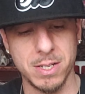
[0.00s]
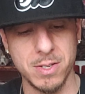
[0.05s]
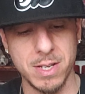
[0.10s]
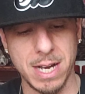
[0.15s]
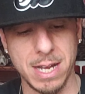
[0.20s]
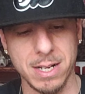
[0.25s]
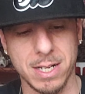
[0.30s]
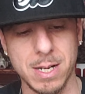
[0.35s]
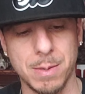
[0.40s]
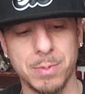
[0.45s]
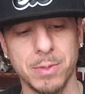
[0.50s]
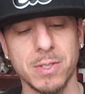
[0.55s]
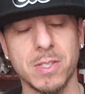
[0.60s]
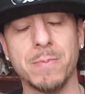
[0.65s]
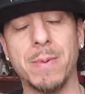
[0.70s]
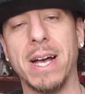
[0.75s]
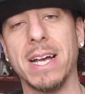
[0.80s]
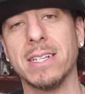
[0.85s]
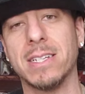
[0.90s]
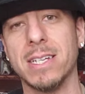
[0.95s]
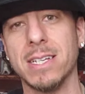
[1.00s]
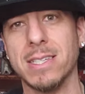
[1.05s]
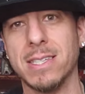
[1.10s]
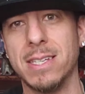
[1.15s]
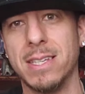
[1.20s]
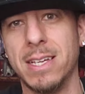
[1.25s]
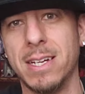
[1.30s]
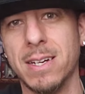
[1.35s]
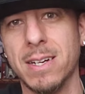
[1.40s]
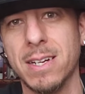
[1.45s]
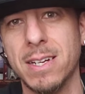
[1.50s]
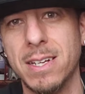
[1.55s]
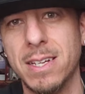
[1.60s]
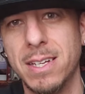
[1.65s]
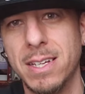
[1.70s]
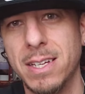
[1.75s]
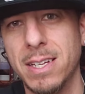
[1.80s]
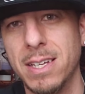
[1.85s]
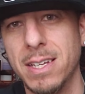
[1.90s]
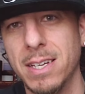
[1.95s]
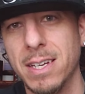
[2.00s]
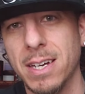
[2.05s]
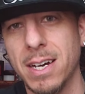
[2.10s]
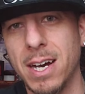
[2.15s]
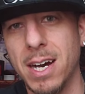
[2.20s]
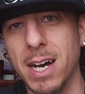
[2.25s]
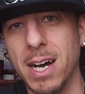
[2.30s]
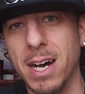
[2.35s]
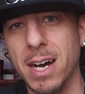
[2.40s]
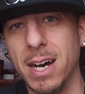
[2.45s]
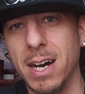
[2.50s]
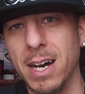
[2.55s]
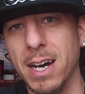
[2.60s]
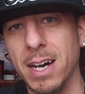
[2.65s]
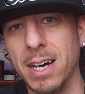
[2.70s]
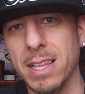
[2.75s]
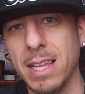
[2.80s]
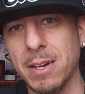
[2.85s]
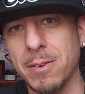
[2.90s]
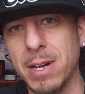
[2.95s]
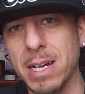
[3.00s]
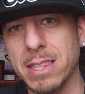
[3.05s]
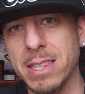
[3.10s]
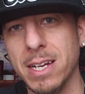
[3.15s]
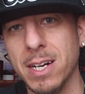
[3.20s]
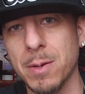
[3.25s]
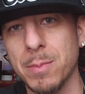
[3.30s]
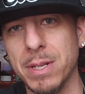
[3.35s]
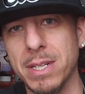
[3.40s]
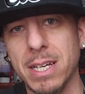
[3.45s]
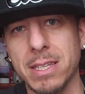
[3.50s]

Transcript: You got a couple of spine ticks in there, uh, like right there, but